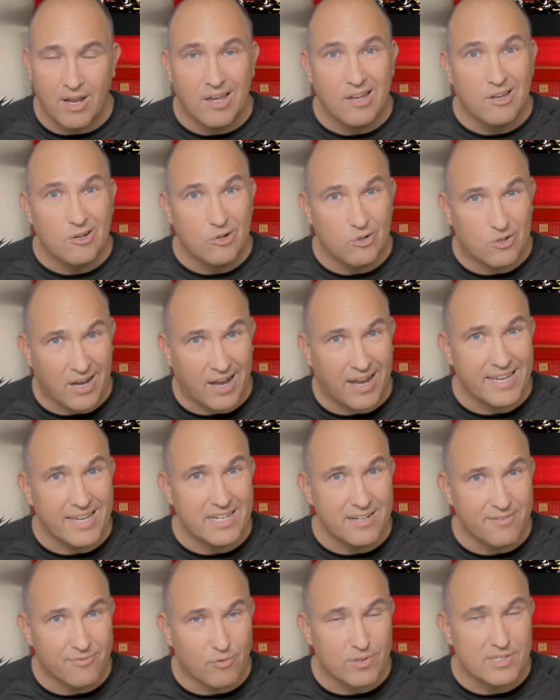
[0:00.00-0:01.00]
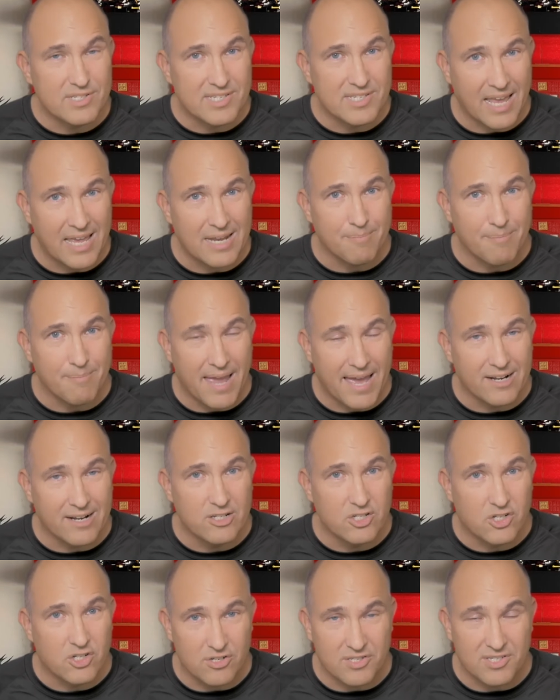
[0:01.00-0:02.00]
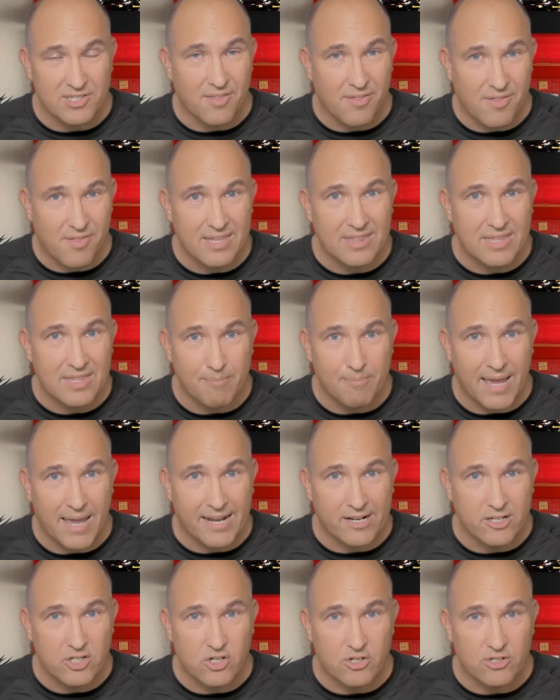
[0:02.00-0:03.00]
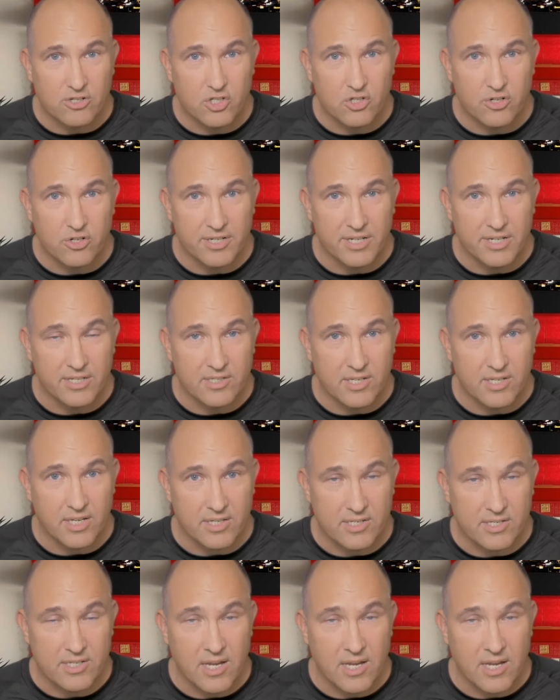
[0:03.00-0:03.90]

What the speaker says: who kind of resent managers and think that managers shouldn't exist.